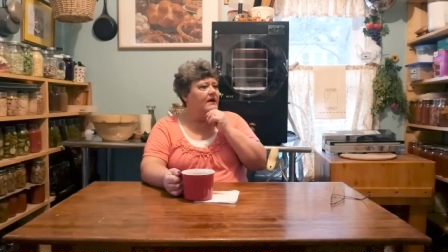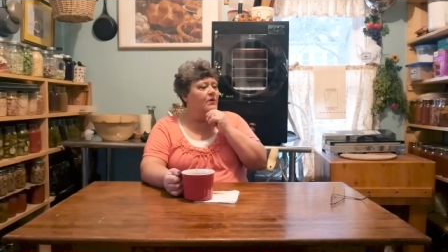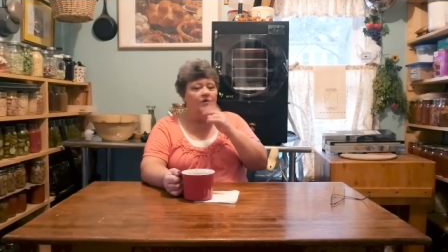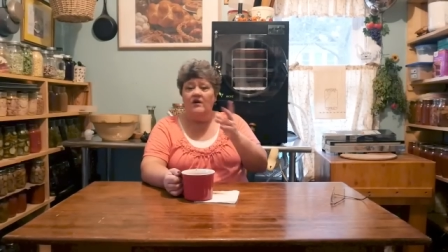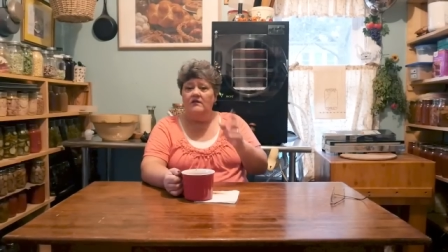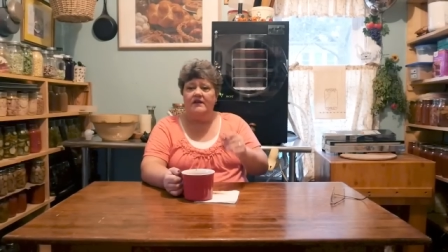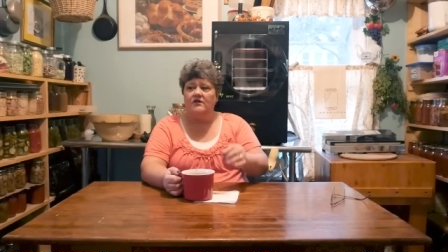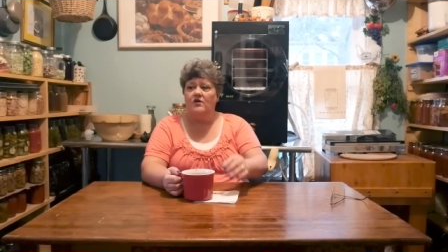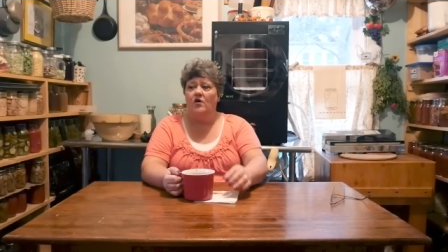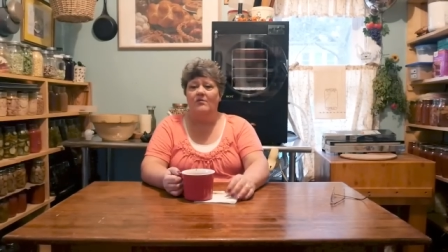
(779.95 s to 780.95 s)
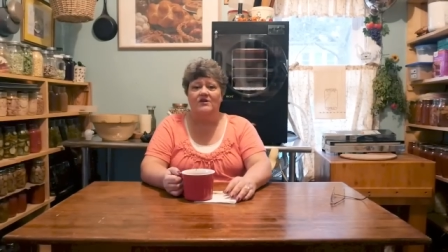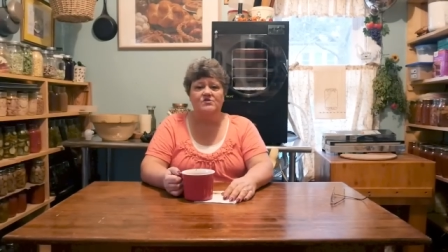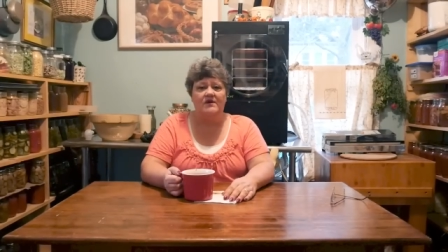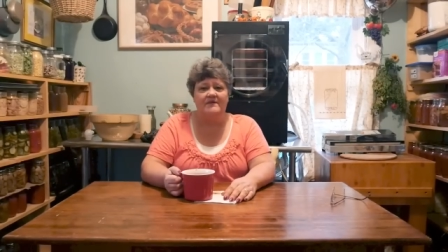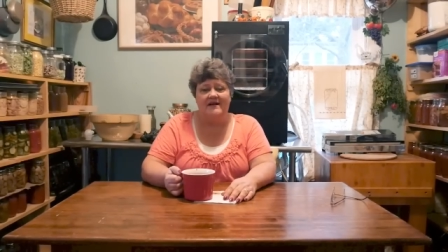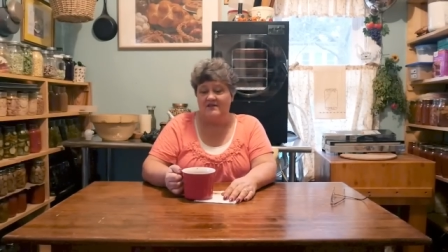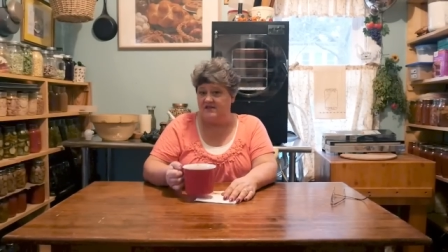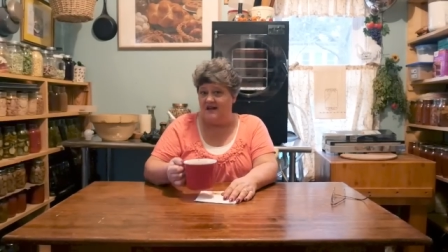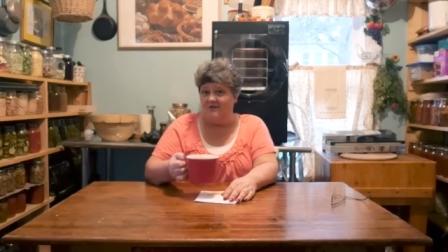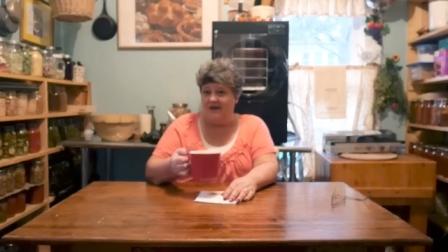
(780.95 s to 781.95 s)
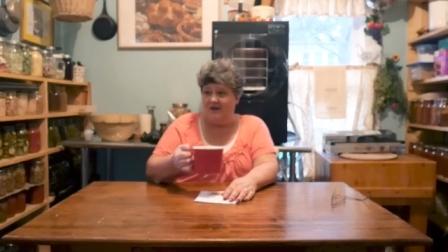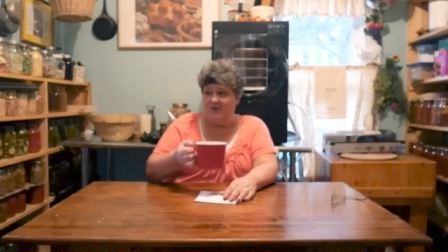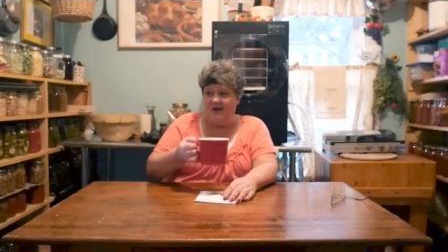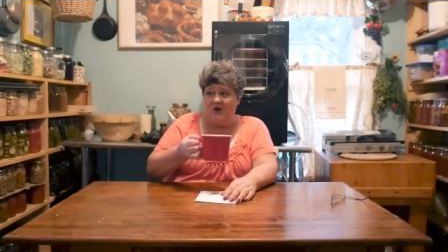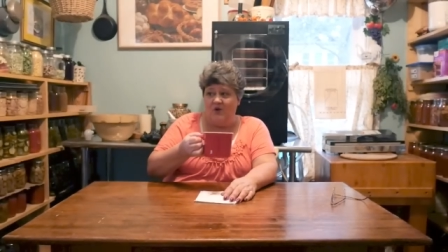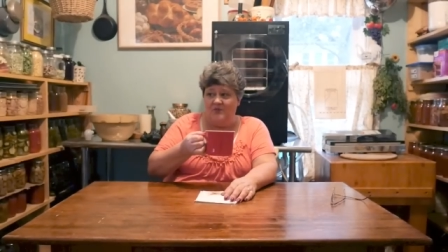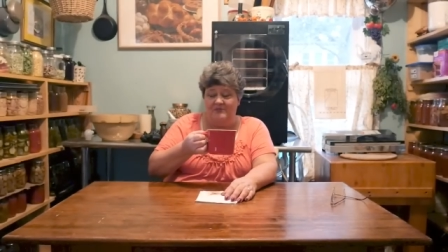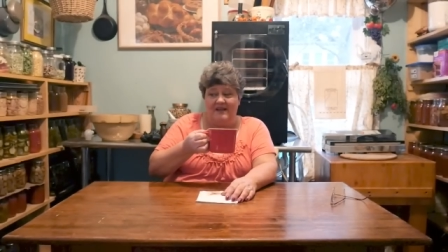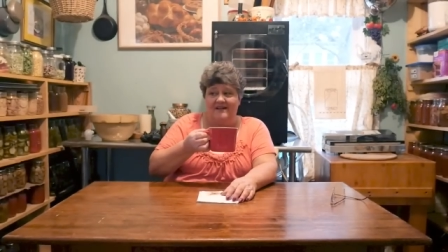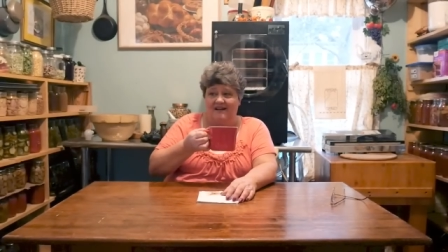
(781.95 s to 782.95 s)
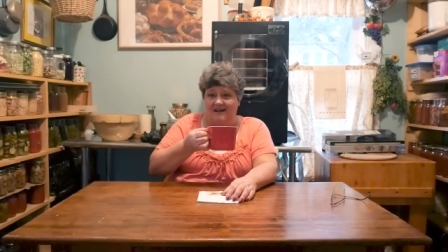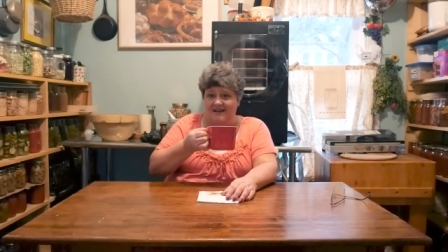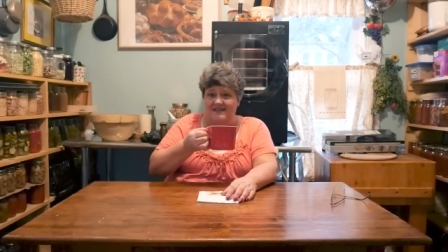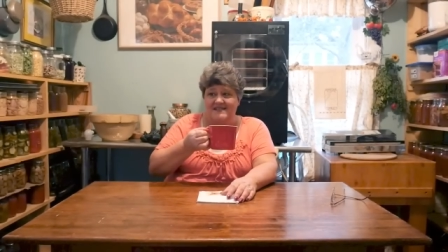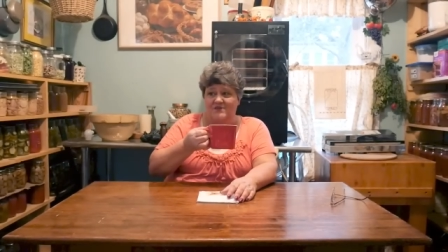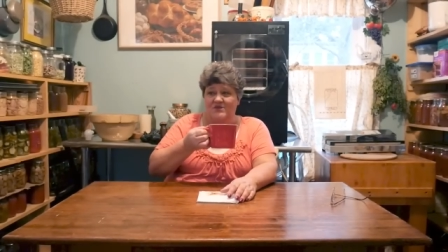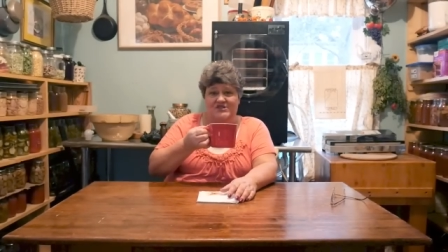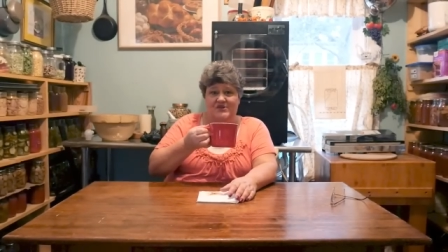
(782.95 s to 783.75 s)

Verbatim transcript: uh, we only could go about twenty miles an hour on the way home because it was